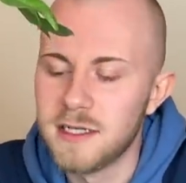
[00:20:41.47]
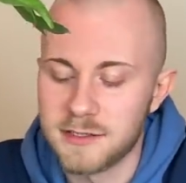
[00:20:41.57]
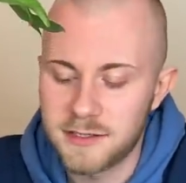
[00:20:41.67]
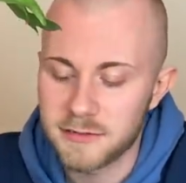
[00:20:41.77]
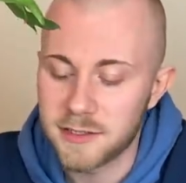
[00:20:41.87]

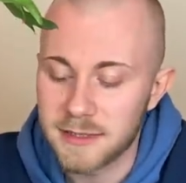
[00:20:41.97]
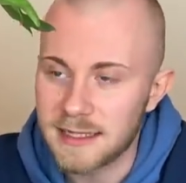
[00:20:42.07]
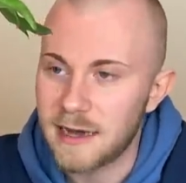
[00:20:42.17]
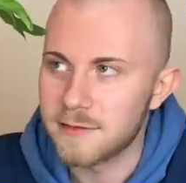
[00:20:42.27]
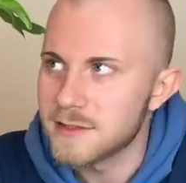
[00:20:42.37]
don't know what
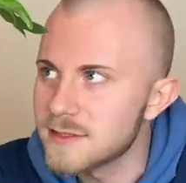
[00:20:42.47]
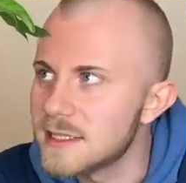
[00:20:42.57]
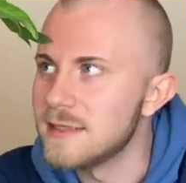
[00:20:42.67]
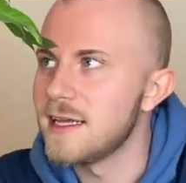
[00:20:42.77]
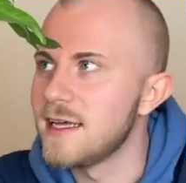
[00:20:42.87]
that was,
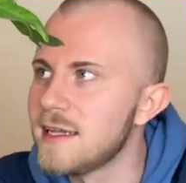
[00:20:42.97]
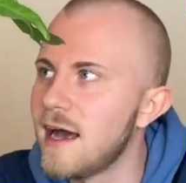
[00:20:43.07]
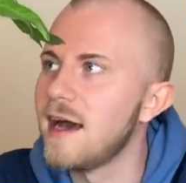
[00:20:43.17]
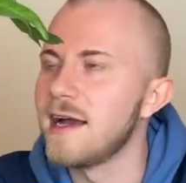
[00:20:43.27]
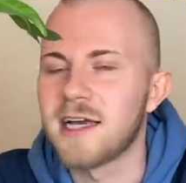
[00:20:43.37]
and then
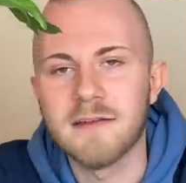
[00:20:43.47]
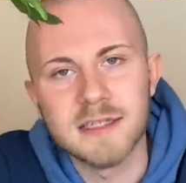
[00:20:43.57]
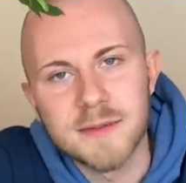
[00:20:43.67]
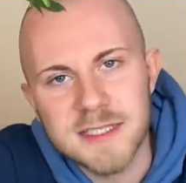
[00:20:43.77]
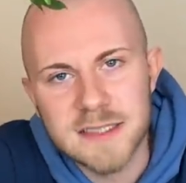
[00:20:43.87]
I cover
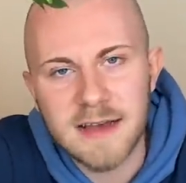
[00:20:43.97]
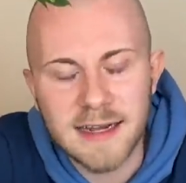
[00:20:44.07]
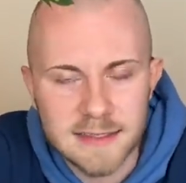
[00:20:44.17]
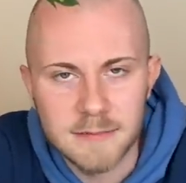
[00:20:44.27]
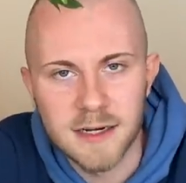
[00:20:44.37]
them in
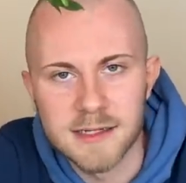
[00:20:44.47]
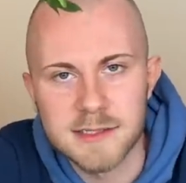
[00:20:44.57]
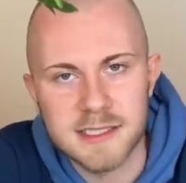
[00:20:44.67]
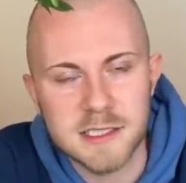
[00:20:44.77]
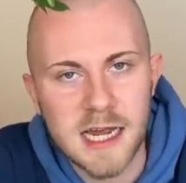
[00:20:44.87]
sphagnum moss
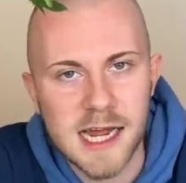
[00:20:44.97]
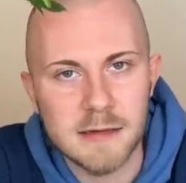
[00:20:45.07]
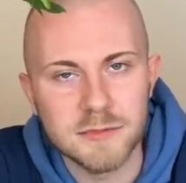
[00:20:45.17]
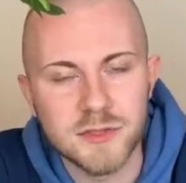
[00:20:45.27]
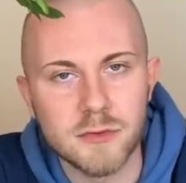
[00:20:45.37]
and tie
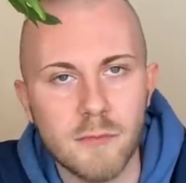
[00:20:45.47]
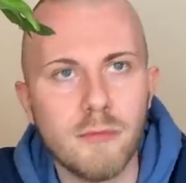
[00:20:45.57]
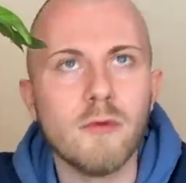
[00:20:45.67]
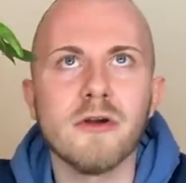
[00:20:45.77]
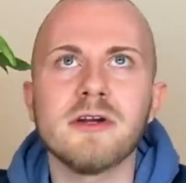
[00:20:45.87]
them to a
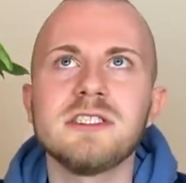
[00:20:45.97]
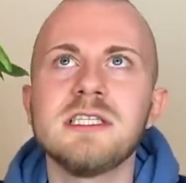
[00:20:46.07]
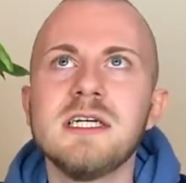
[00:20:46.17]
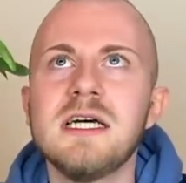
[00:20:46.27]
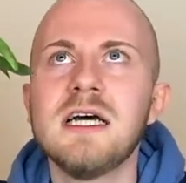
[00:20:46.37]
board.
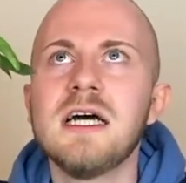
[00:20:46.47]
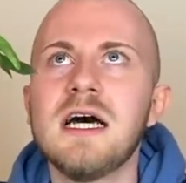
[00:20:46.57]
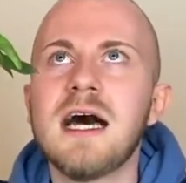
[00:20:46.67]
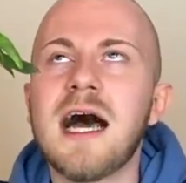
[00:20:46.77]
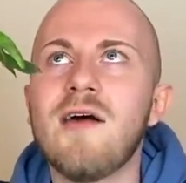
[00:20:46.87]

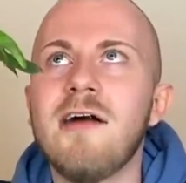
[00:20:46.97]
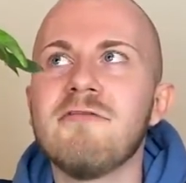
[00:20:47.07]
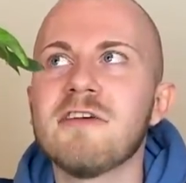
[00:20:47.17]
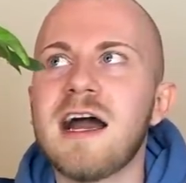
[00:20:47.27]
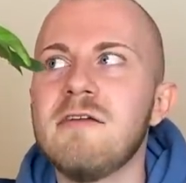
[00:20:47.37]

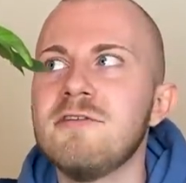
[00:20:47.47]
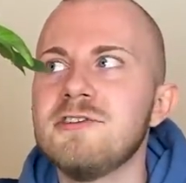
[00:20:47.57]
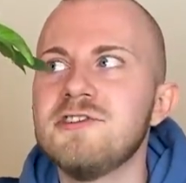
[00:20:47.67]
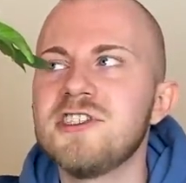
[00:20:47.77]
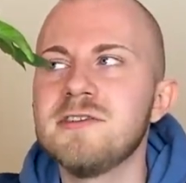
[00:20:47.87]
However, I will
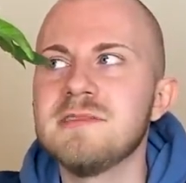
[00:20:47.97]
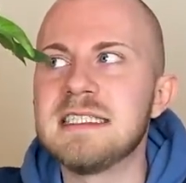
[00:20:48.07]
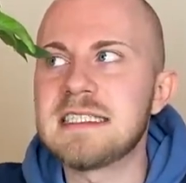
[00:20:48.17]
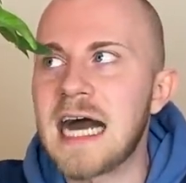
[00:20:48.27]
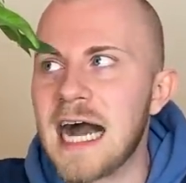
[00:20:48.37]
usually
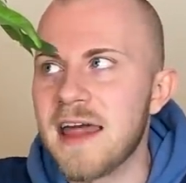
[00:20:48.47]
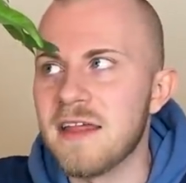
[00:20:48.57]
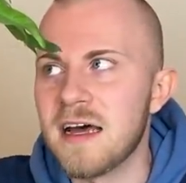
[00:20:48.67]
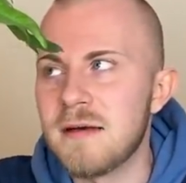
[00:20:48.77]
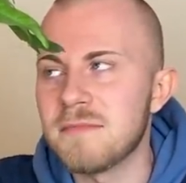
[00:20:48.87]
retie
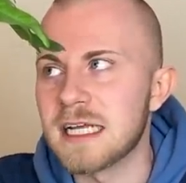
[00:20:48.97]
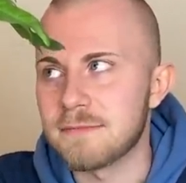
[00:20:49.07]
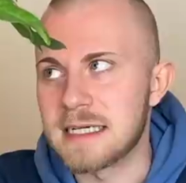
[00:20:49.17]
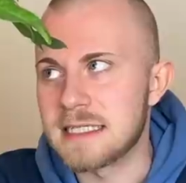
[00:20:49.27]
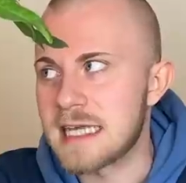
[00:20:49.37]
them, like
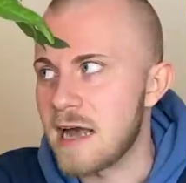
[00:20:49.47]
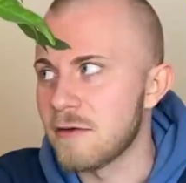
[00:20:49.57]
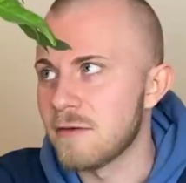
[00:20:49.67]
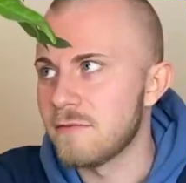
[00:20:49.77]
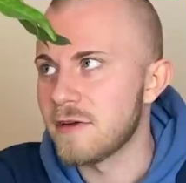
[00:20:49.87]
my
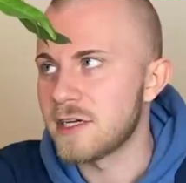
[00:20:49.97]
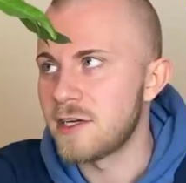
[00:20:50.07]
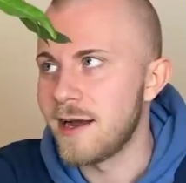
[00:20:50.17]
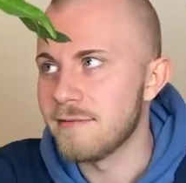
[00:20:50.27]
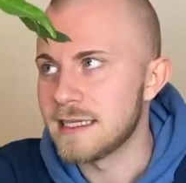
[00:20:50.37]
staghorn fern. I know
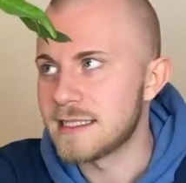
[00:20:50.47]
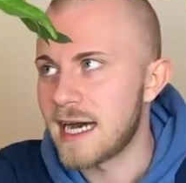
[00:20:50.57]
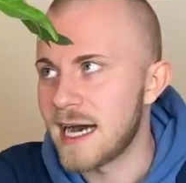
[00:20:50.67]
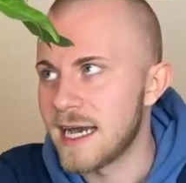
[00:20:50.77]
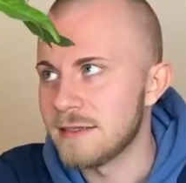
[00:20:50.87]
I
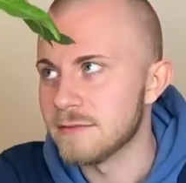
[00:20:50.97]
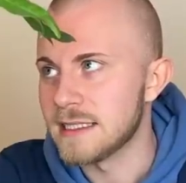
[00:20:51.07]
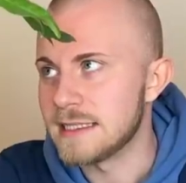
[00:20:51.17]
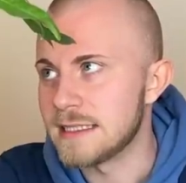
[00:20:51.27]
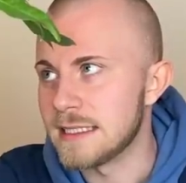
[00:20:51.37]
retied
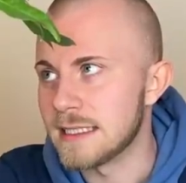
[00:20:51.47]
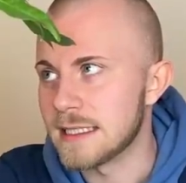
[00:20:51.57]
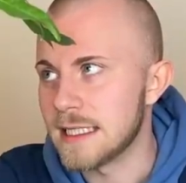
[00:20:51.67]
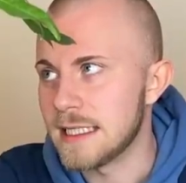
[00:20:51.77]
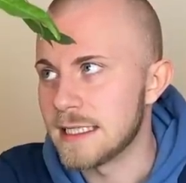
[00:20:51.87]

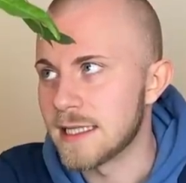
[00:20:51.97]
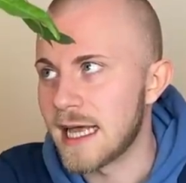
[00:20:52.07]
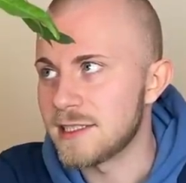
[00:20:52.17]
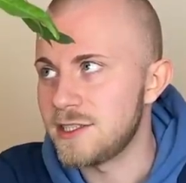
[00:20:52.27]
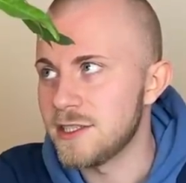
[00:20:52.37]
recently in the
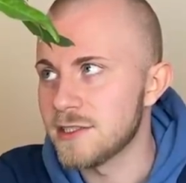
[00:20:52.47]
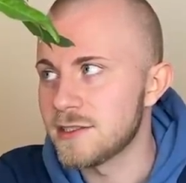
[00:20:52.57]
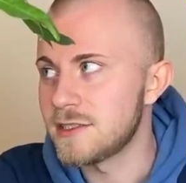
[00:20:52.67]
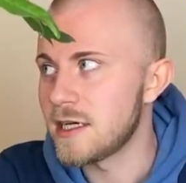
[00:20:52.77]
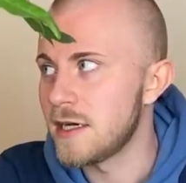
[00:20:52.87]
last year or
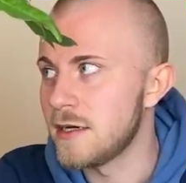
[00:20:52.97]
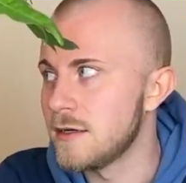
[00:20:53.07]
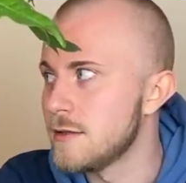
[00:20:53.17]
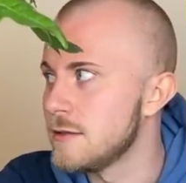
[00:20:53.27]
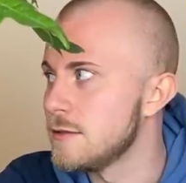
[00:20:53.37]

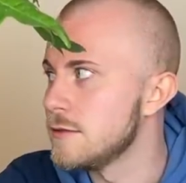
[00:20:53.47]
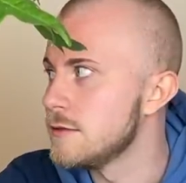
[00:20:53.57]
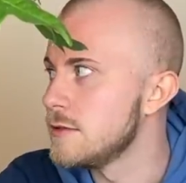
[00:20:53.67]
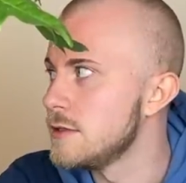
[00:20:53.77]
so.